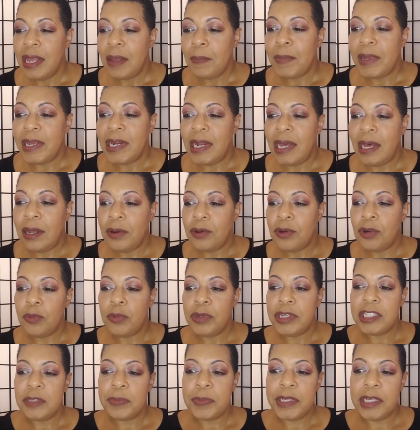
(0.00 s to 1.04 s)
may not
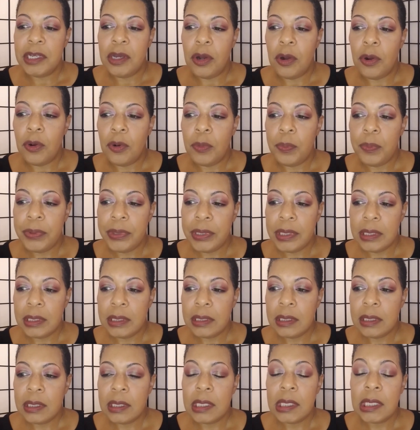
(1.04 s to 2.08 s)
always be
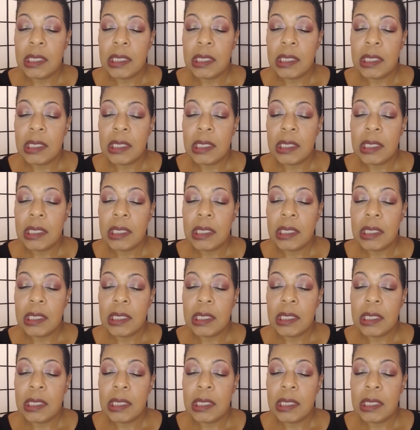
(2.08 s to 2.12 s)
open